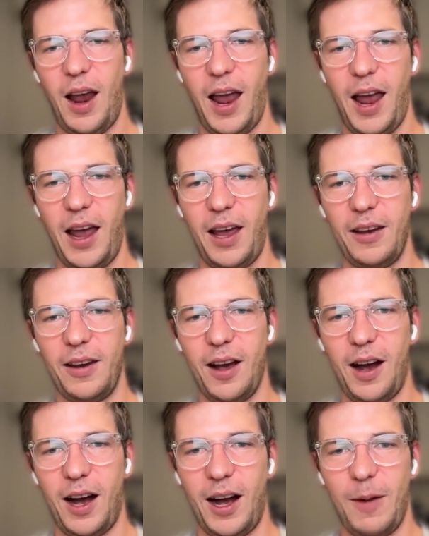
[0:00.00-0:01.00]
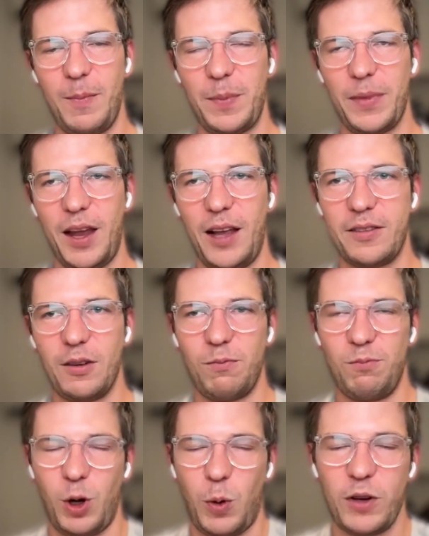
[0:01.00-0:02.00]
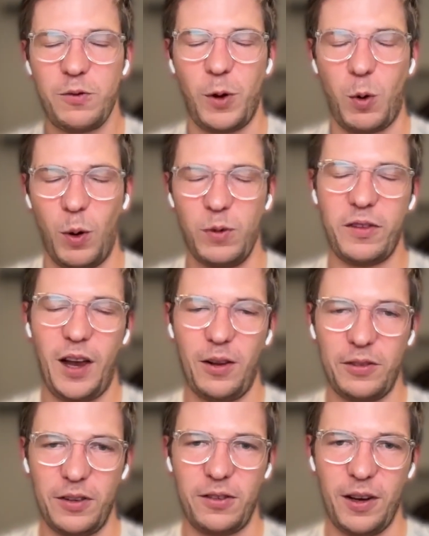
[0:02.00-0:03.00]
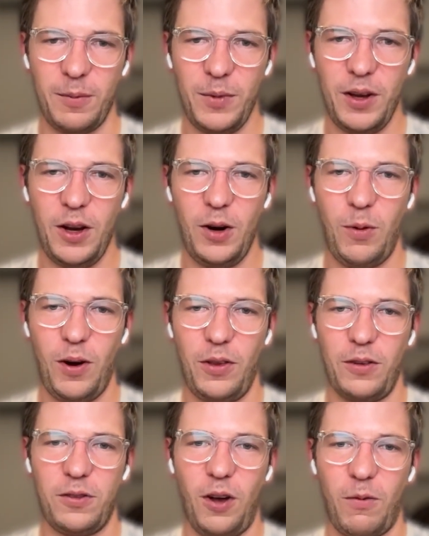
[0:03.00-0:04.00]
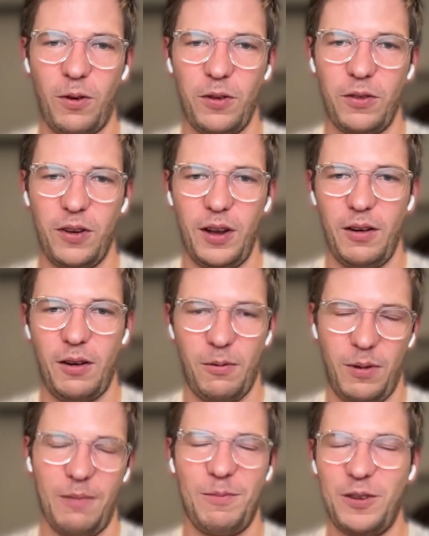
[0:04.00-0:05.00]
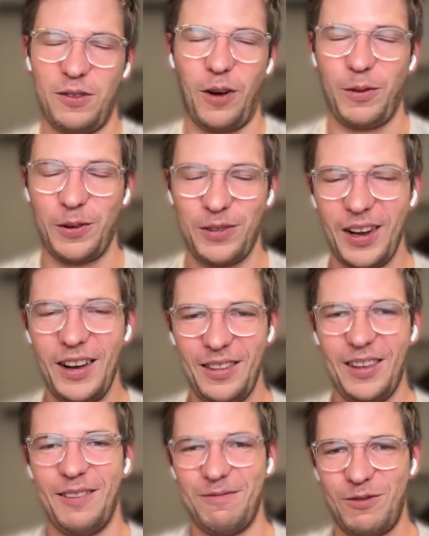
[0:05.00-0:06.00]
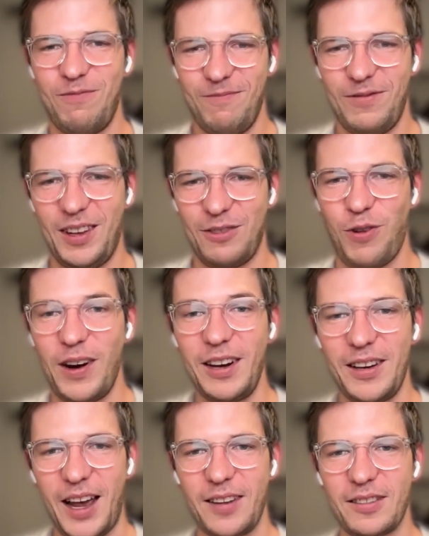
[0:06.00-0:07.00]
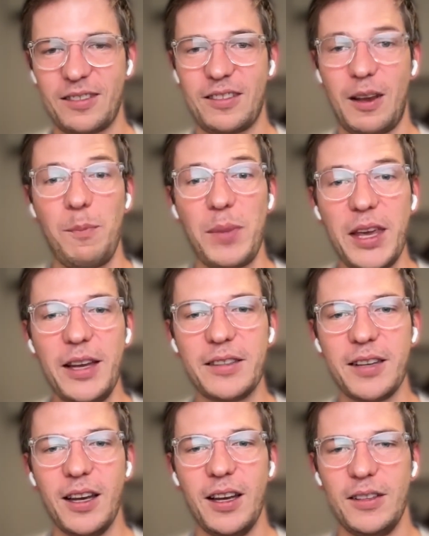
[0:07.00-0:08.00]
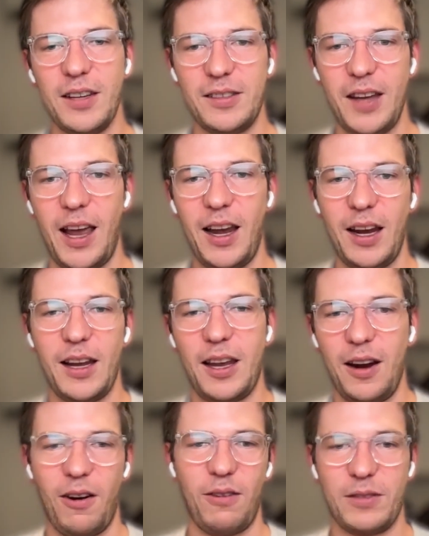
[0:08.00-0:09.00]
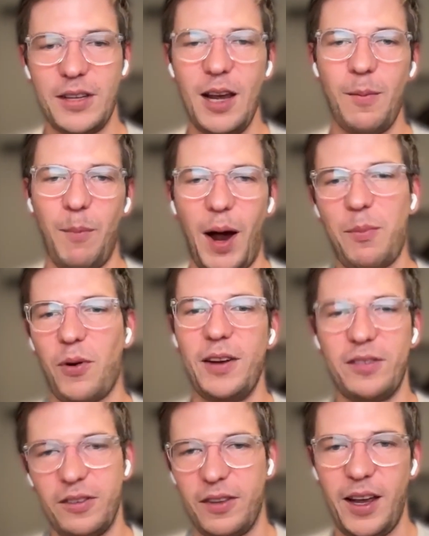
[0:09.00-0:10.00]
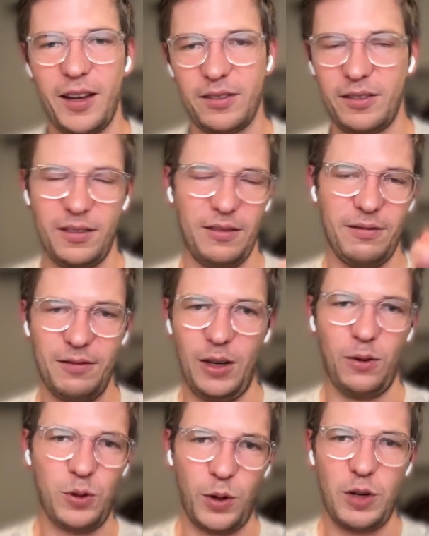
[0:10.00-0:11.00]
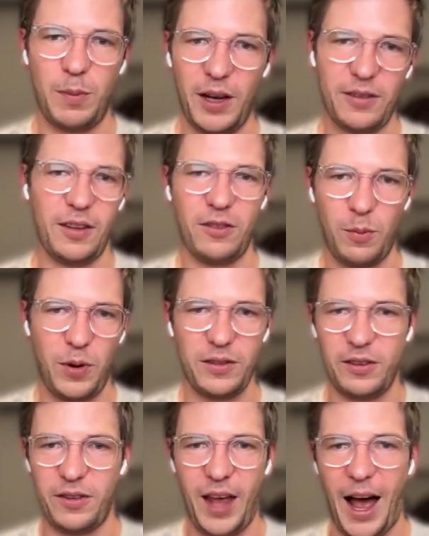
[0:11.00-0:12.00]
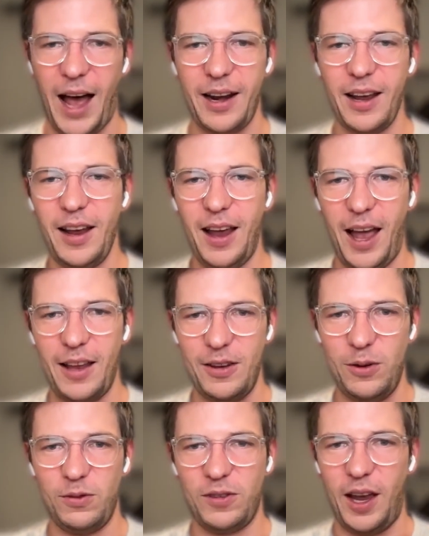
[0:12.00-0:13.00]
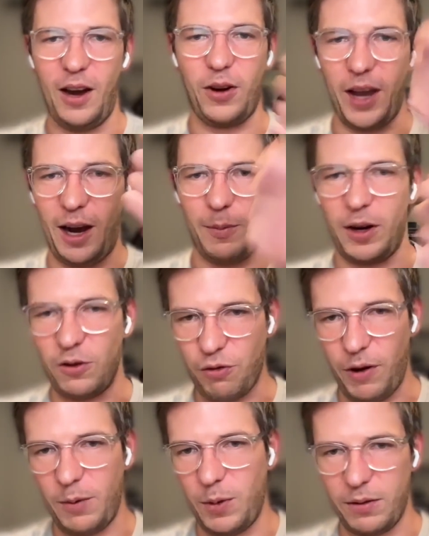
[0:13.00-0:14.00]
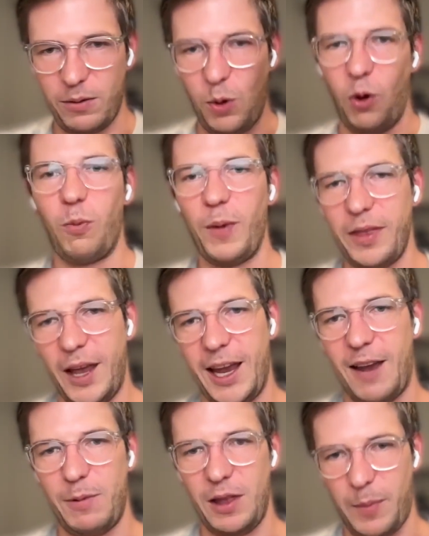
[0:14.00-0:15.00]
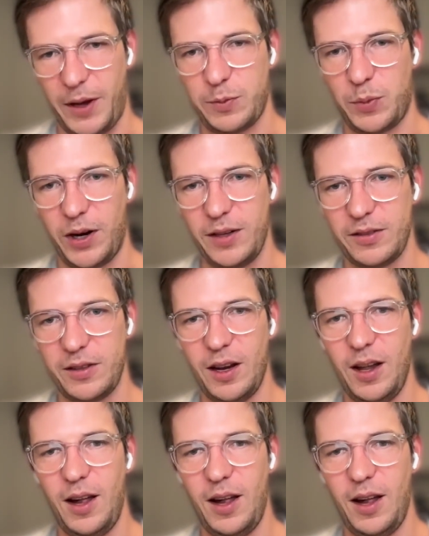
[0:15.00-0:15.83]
And it's a request for quote style system where the solvers or the solvers, the the trading desks compete to say, "Here, Tim, my price is this," and Deutsche Bank says their price is that, and you say, "Okay, I'm going to trade with Goldman. They gave me the best price."